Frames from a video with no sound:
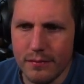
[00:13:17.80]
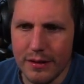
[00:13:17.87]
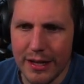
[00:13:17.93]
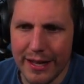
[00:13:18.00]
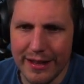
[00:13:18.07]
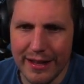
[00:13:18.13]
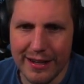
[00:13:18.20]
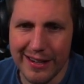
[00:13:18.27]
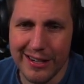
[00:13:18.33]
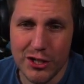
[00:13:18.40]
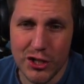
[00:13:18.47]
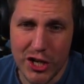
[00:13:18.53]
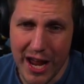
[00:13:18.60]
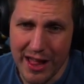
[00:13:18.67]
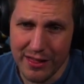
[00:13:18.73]
And then
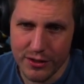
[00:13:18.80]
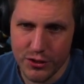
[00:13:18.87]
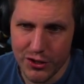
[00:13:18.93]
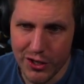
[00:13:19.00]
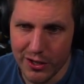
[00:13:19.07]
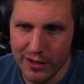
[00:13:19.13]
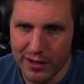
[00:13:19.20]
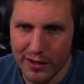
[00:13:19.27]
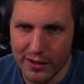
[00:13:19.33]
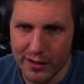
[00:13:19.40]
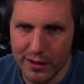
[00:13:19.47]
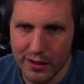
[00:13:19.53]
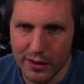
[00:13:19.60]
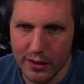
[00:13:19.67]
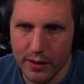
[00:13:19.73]
Challenger,
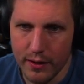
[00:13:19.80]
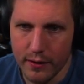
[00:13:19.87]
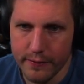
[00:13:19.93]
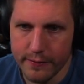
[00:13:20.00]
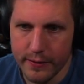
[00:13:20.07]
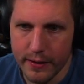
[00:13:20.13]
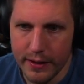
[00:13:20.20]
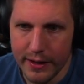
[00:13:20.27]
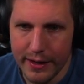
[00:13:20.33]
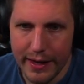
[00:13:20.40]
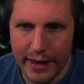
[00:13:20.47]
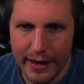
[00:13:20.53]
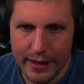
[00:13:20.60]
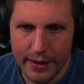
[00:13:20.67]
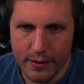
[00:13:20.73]
Glove,
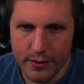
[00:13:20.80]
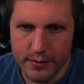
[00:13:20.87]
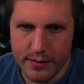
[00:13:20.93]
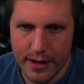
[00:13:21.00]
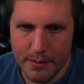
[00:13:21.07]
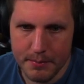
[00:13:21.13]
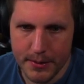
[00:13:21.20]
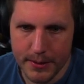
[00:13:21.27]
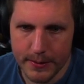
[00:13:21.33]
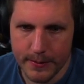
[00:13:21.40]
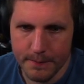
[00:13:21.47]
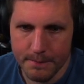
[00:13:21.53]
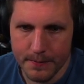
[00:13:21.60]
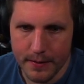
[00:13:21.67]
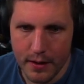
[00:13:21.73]
Interceptor.
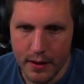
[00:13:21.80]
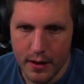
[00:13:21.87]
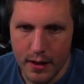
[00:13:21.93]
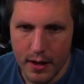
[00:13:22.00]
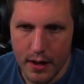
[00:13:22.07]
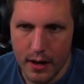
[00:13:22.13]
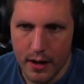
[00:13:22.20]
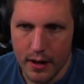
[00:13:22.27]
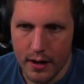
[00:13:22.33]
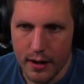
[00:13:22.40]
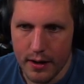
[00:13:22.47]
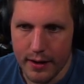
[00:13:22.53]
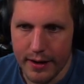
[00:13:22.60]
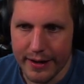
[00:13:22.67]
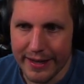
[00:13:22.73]

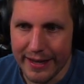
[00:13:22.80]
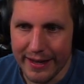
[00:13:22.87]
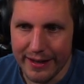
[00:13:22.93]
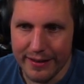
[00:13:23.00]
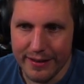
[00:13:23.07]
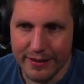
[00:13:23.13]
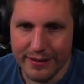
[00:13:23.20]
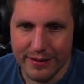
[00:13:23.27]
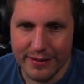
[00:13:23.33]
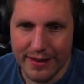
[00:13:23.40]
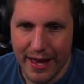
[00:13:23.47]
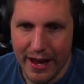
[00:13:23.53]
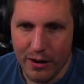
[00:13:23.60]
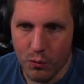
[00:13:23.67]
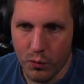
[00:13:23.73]
Again, this is
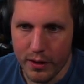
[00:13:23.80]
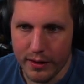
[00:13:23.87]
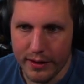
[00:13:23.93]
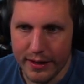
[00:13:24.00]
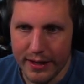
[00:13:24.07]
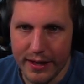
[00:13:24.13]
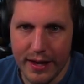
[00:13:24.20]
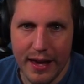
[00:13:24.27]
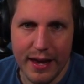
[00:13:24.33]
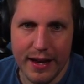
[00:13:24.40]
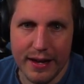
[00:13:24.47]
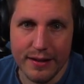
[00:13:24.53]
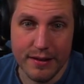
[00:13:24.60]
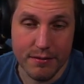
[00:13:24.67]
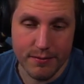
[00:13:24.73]
not really
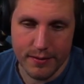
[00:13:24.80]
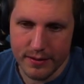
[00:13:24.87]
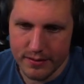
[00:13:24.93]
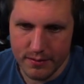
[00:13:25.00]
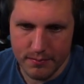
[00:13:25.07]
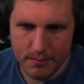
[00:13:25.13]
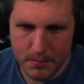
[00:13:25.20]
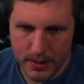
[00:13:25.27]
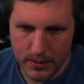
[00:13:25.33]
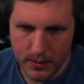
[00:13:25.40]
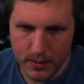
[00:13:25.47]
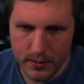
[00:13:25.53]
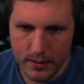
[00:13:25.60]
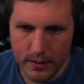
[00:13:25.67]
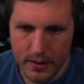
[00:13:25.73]
a defensive
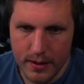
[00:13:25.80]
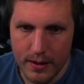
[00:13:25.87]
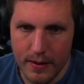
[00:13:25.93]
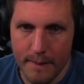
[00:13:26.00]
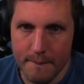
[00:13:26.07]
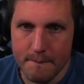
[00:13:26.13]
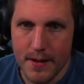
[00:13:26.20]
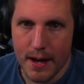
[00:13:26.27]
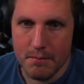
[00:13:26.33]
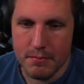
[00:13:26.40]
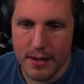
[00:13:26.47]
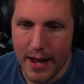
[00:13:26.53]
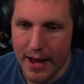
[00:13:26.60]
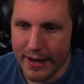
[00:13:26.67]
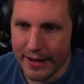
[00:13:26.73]
build. I'm
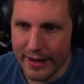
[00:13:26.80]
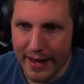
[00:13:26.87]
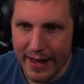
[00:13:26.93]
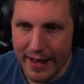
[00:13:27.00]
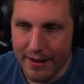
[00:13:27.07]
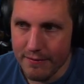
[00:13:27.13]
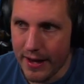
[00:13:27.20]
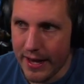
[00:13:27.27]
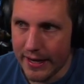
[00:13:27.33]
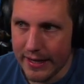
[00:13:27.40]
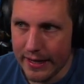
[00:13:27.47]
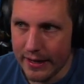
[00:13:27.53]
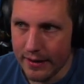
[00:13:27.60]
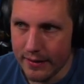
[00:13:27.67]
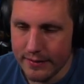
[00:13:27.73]
not gonna have
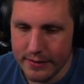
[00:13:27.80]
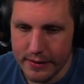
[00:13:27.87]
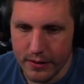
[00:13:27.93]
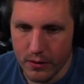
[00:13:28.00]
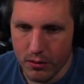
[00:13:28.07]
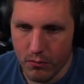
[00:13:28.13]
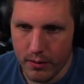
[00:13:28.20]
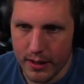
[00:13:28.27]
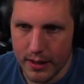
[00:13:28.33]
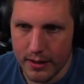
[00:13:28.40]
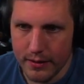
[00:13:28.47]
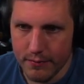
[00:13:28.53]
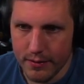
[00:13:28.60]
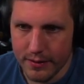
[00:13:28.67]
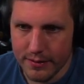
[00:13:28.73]
any tier 3
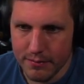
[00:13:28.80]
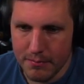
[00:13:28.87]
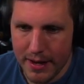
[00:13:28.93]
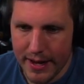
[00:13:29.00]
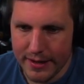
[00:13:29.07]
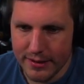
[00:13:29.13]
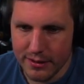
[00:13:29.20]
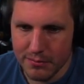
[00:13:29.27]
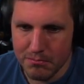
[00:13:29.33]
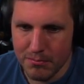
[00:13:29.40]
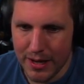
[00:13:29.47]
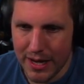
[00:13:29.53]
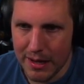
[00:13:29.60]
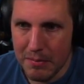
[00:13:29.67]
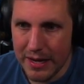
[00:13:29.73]
defensive badges.
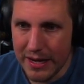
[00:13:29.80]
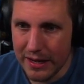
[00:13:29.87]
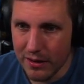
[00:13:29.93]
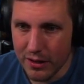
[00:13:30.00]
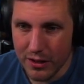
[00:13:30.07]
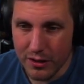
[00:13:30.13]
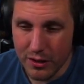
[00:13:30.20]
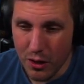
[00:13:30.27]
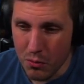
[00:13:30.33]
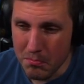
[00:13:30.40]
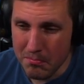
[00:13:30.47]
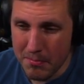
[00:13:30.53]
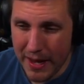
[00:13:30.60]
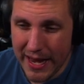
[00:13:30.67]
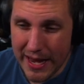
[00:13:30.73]
Maybe you could go
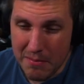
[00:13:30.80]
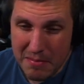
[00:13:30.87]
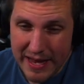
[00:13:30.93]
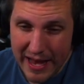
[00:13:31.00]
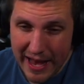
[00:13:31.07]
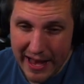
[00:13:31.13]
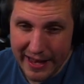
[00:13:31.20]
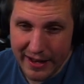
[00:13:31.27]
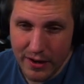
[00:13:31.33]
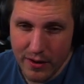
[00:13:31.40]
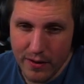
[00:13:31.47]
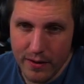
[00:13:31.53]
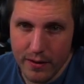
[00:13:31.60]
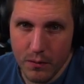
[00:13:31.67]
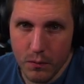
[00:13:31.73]

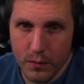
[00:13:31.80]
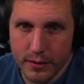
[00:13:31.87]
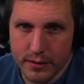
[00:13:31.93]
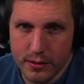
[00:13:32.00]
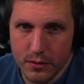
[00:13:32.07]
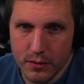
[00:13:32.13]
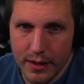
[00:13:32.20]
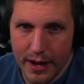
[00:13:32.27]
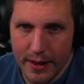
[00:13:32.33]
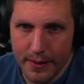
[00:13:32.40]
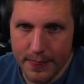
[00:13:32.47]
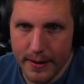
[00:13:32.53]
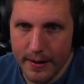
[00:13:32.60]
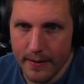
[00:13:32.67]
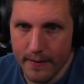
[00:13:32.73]
Anchor once you got
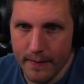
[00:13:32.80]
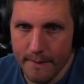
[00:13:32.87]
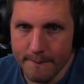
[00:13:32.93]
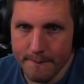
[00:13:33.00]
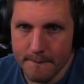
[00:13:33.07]
there.